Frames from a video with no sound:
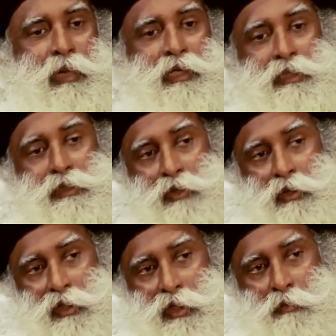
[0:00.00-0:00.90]
But it is
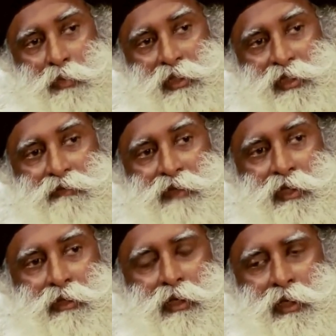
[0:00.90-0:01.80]
not a compulsive
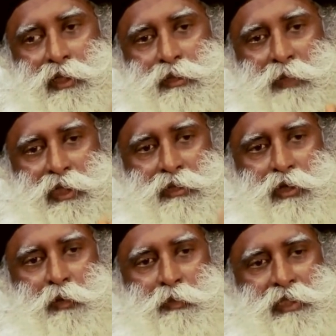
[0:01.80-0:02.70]
need. It must
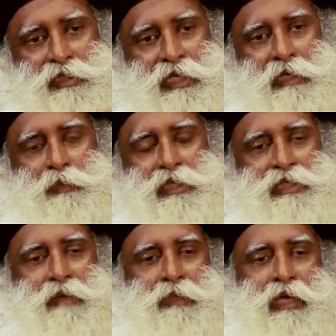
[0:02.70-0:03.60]
not be set up
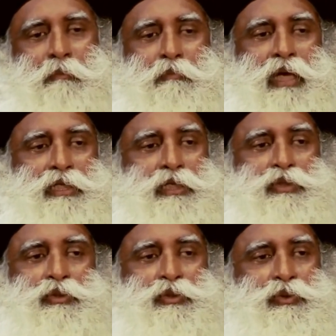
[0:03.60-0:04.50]
as something better
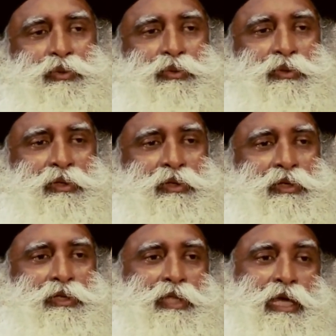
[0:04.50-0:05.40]
to do
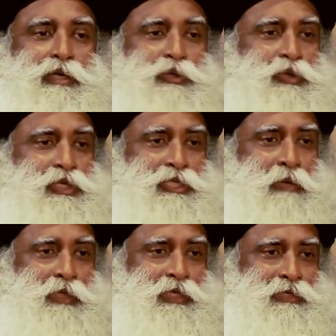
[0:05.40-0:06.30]
than doing
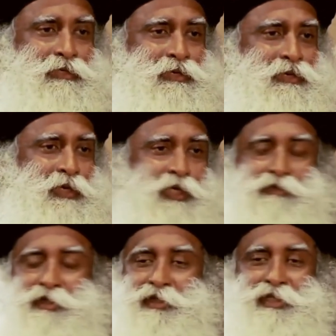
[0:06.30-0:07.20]
something
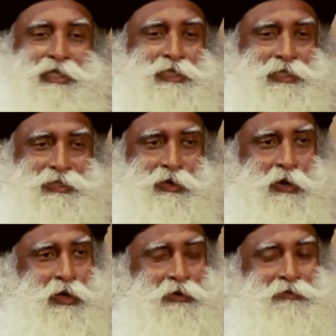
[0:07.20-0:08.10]
if she sings
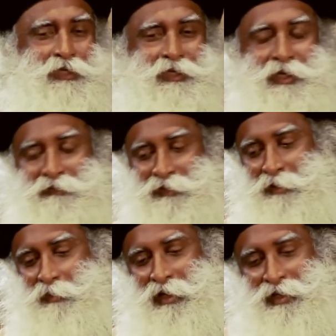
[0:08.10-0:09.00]
song, if
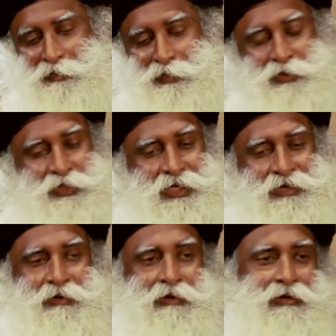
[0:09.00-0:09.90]
she plays
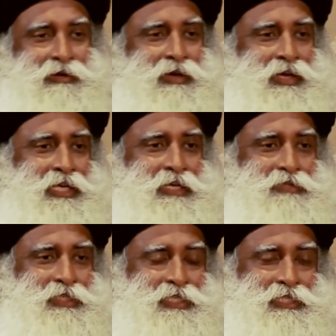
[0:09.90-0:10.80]
music, or
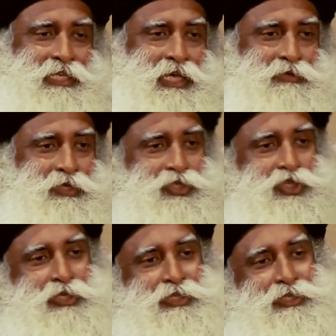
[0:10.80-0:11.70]
if she just loves her
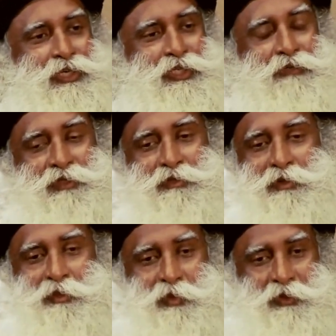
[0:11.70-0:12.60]
children, or if she
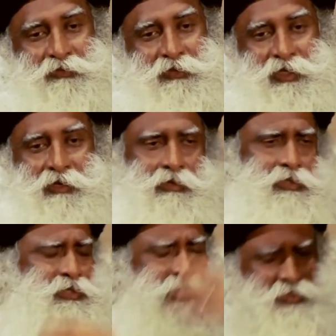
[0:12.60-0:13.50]
cooks beautifully, or
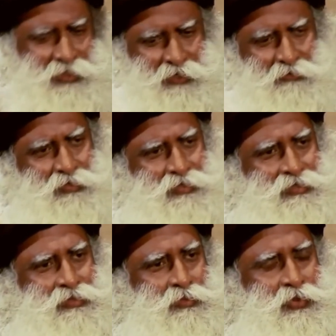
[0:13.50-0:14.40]
she just
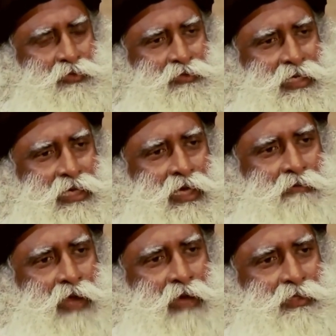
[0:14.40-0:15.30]
lives beautifully like
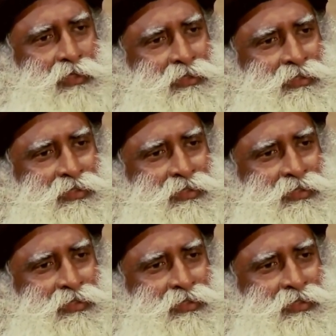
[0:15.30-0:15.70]
a flower.